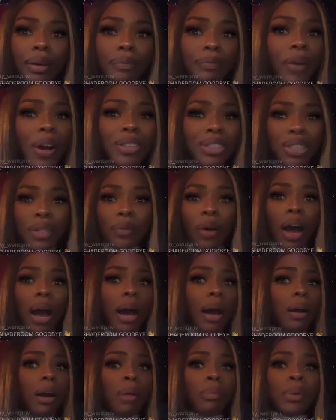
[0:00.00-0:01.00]
first of
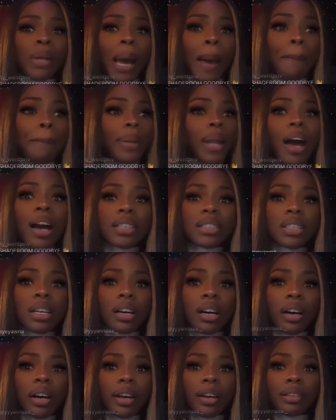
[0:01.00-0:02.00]
all, when I blocked
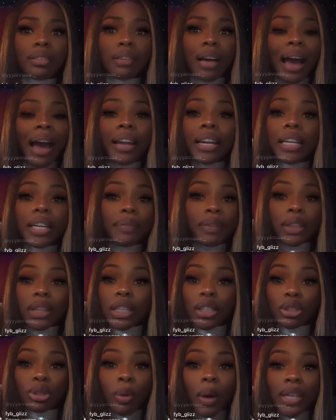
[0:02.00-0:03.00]
her, I didn't even
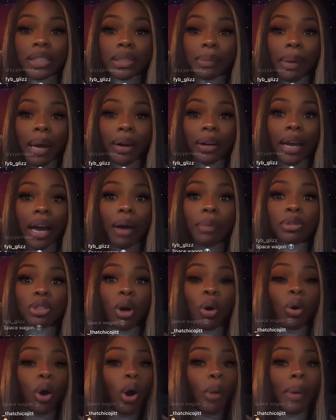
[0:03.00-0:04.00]
think twice about it. I was
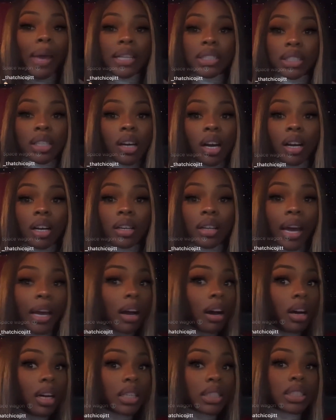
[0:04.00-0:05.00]
gonna go back to her. Like
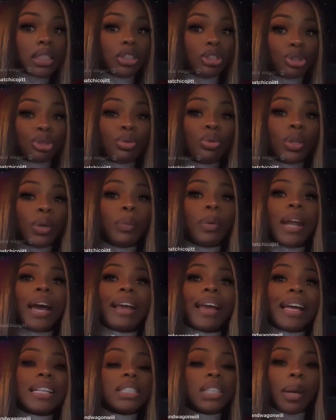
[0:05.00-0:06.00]
honestly, truly, when I
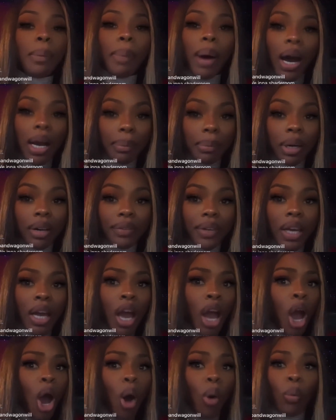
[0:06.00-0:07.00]
got to the bottom of it,
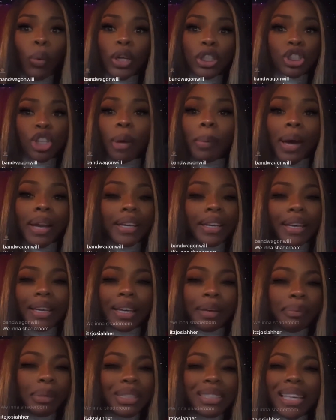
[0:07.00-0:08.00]
which nobody didn't
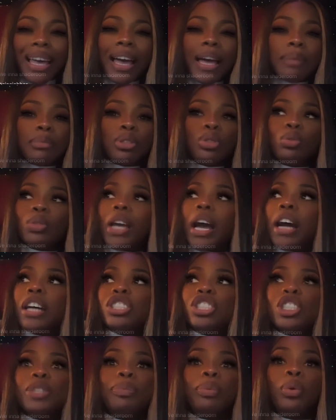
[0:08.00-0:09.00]
give me time to. Y'all
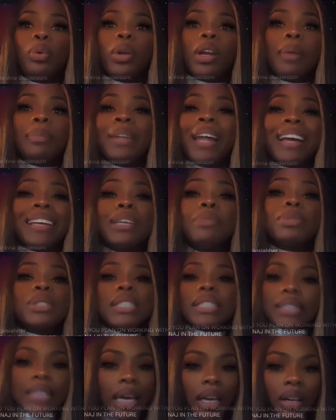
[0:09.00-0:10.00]
just blew it up like it was
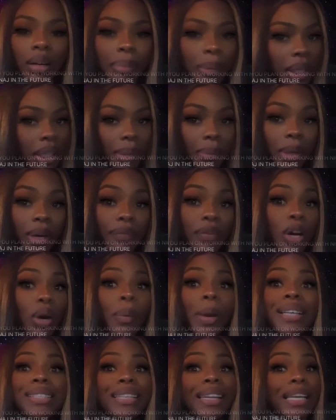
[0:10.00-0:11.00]
a setup, any motherfucking
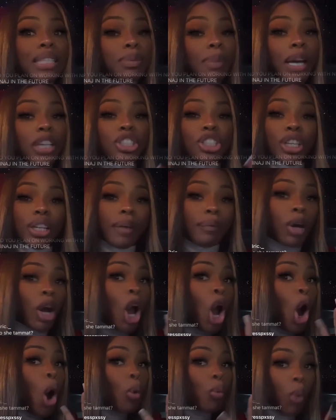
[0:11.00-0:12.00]
ways. And that's why I should never
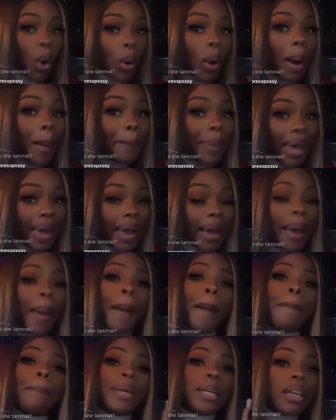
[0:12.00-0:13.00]
roll her back
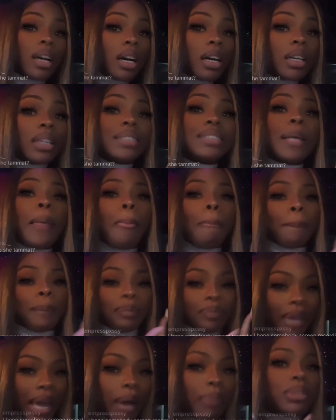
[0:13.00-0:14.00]
because
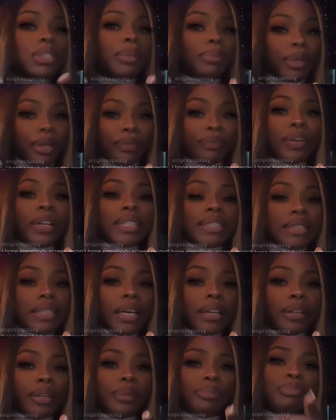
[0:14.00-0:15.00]
that was a motherfucking
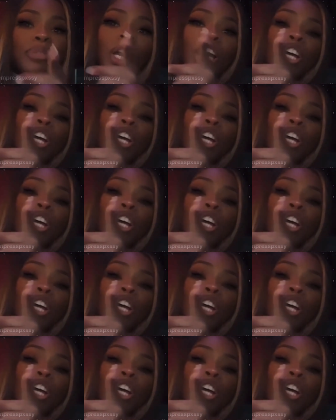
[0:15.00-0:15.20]
setup.